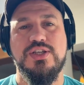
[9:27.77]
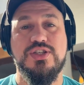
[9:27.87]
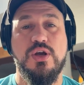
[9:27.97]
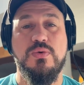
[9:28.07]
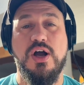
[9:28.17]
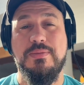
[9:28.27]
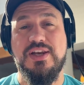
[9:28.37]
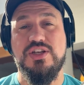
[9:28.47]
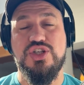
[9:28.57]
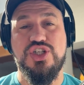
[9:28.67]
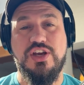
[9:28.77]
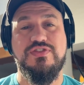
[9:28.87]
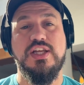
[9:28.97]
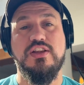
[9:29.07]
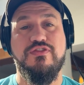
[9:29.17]
So, I mean,
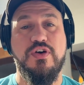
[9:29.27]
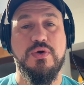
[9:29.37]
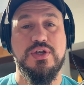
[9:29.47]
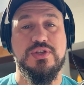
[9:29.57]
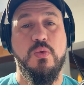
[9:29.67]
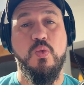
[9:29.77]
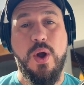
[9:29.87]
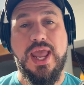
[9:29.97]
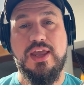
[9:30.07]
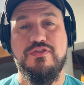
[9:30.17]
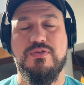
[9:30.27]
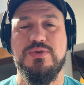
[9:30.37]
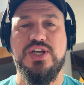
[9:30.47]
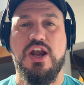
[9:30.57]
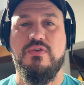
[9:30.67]
shifting the focus away from
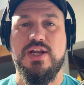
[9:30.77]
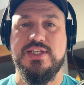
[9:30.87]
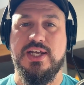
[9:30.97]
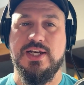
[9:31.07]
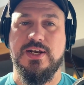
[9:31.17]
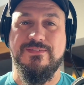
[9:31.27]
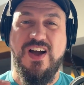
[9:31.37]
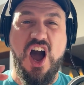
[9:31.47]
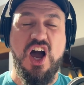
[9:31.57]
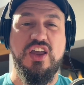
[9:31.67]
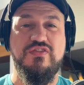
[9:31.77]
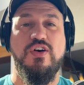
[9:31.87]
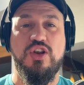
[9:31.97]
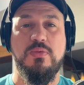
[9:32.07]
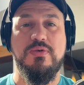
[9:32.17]
generating like high
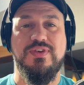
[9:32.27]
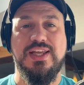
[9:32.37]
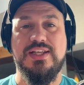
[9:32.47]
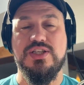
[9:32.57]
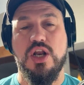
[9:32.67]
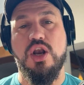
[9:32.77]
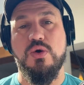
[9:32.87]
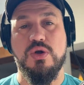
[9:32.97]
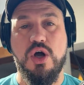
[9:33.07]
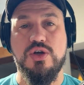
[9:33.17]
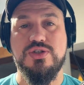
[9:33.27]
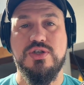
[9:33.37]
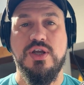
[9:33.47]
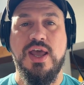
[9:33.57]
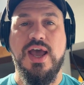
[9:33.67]
volume of leads at a low
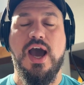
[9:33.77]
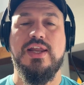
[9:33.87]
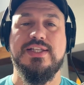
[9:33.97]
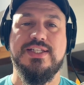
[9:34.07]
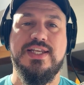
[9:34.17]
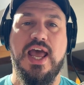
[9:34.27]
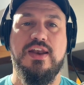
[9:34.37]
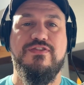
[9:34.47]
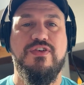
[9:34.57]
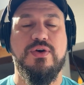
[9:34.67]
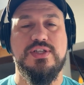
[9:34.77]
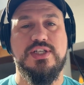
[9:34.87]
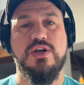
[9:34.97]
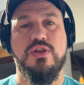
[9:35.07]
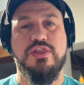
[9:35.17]
cost and instead
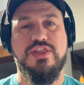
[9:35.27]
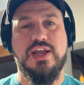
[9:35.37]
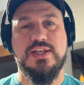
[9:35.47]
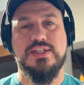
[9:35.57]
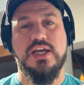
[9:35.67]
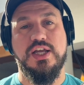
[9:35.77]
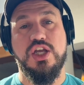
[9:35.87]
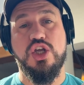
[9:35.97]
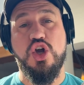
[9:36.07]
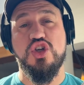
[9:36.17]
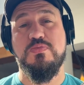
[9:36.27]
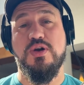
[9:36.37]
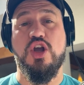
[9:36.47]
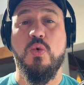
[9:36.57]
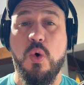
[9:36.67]
focusing on things like cost per
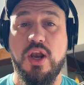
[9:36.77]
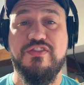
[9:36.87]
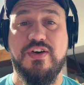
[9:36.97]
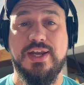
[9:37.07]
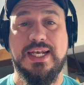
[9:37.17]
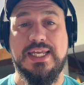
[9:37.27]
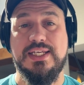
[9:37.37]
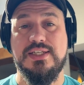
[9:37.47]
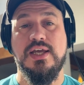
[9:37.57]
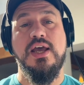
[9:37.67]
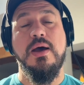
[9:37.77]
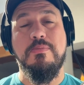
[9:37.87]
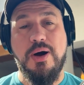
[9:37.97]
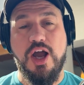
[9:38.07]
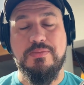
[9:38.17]
qualified lead,
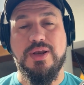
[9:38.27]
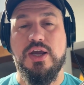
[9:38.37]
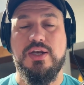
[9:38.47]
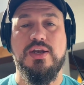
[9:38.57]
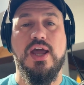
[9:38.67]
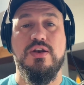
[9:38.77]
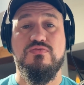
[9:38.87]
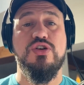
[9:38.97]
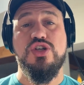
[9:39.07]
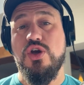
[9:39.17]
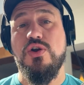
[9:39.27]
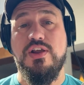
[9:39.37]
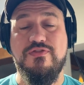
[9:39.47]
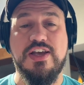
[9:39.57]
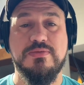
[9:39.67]
pipeline, and return on
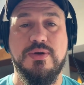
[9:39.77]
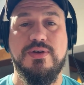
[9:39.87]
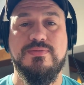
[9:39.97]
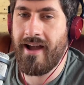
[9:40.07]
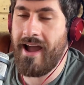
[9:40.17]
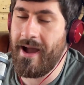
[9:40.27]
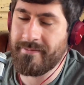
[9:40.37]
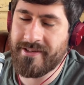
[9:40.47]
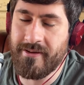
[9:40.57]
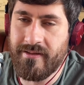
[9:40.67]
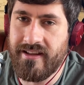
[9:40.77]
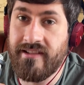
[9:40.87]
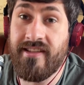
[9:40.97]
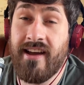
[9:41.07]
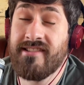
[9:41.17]
investment. Absolutely.
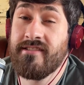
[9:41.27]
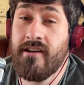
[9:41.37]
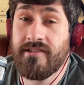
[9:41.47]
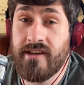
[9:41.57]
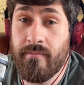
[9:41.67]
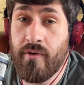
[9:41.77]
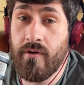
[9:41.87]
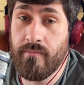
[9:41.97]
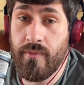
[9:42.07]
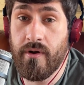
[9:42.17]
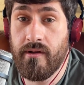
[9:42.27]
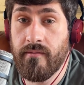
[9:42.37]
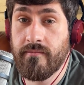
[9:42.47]
That is such an important point.